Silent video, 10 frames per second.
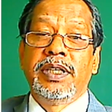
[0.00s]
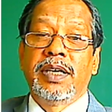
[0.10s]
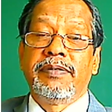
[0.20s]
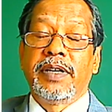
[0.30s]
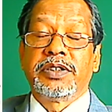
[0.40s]

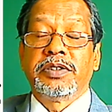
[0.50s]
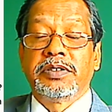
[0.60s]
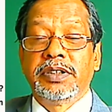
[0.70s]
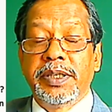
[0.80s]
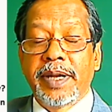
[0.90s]
enough
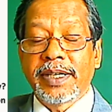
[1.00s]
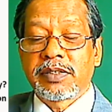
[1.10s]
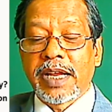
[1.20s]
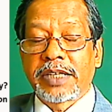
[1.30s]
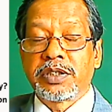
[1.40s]
lectures. In the
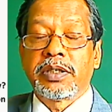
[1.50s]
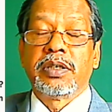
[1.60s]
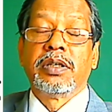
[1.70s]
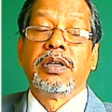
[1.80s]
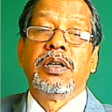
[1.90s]
next
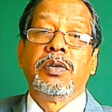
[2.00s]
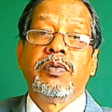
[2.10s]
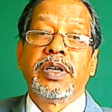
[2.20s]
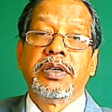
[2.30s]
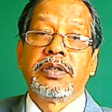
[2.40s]
lecture,
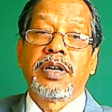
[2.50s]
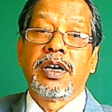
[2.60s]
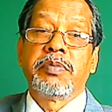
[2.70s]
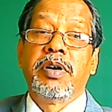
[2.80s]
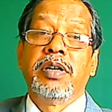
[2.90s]
we're going to
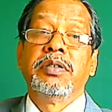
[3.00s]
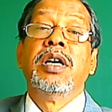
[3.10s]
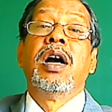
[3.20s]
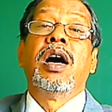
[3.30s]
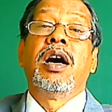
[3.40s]
talk about
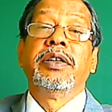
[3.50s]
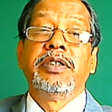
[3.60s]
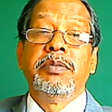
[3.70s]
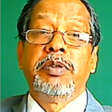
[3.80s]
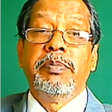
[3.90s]
other
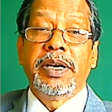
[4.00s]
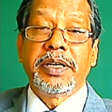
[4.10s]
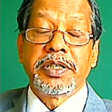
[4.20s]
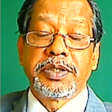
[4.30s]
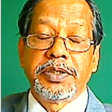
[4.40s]

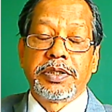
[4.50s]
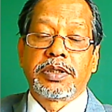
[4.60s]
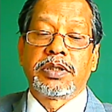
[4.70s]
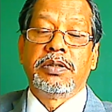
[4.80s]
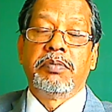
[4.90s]

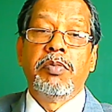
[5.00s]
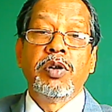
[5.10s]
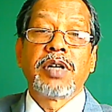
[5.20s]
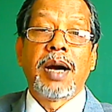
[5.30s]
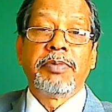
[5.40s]
implementations,
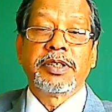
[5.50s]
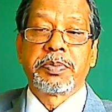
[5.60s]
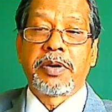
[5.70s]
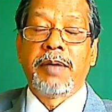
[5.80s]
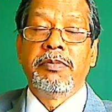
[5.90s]
more complex
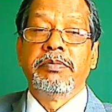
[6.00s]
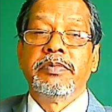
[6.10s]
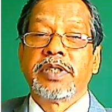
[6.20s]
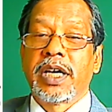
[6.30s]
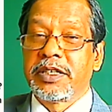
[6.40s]

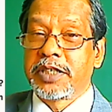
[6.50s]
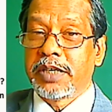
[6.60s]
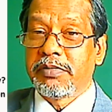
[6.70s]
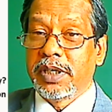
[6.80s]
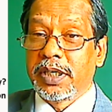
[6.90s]
problems,
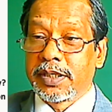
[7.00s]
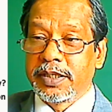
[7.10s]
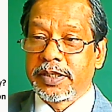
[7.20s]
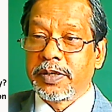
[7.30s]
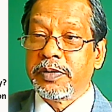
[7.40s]
etc., and
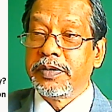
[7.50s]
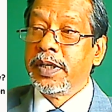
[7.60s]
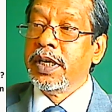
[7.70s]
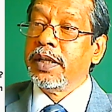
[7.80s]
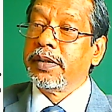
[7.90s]
conclude.
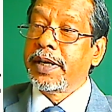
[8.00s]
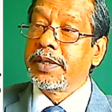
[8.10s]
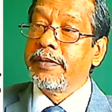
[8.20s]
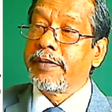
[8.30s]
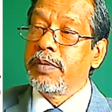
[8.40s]

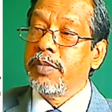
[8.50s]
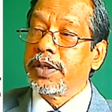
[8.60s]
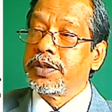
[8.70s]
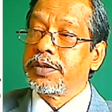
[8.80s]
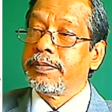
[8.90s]
Thank you very
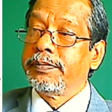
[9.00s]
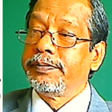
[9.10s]
much.